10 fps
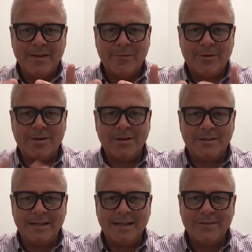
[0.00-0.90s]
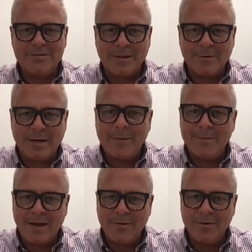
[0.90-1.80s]
We're calling it the end of summer
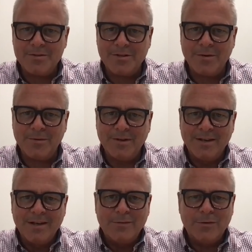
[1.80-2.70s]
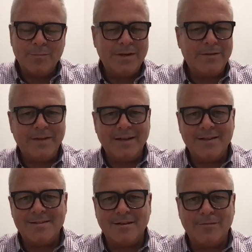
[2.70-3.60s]
happy hour. So we're big
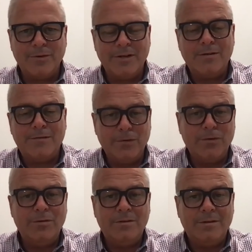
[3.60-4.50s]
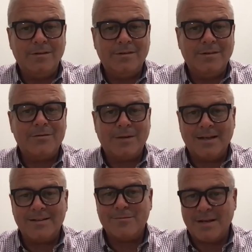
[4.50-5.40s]
fans of, we know food
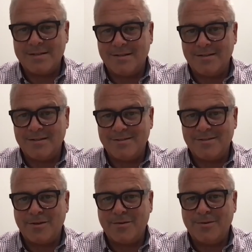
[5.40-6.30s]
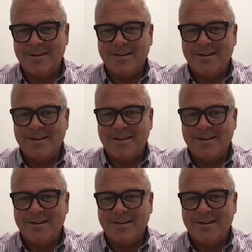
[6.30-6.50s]
attracts residents. So,